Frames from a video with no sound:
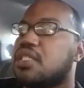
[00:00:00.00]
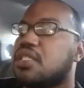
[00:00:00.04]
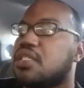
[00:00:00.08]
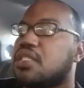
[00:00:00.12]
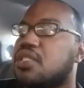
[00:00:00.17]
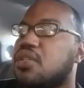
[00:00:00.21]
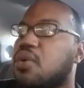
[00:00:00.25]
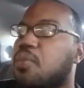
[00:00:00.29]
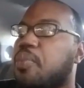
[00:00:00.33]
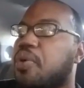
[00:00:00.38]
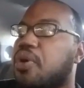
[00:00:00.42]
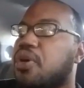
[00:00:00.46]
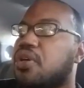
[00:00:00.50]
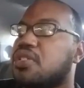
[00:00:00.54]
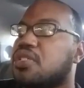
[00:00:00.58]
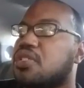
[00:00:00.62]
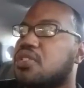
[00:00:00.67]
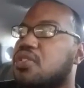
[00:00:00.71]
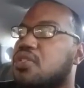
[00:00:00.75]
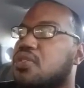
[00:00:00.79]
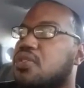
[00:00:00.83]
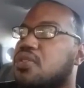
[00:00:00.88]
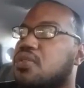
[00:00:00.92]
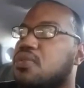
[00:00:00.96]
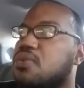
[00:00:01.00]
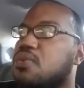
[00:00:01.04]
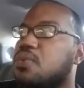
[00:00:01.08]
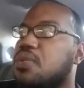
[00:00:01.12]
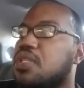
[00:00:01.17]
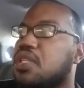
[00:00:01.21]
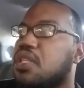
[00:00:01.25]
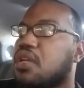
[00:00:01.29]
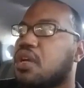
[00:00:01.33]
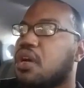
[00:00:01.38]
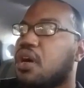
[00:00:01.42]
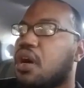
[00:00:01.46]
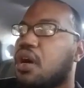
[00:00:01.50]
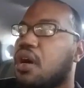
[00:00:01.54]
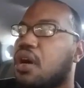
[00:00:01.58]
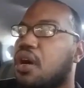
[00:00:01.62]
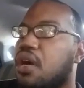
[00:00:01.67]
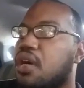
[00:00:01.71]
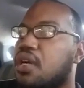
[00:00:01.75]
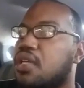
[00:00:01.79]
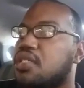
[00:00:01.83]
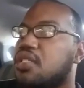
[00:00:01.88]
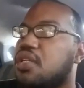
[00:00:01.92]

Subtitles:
it so personal with the car.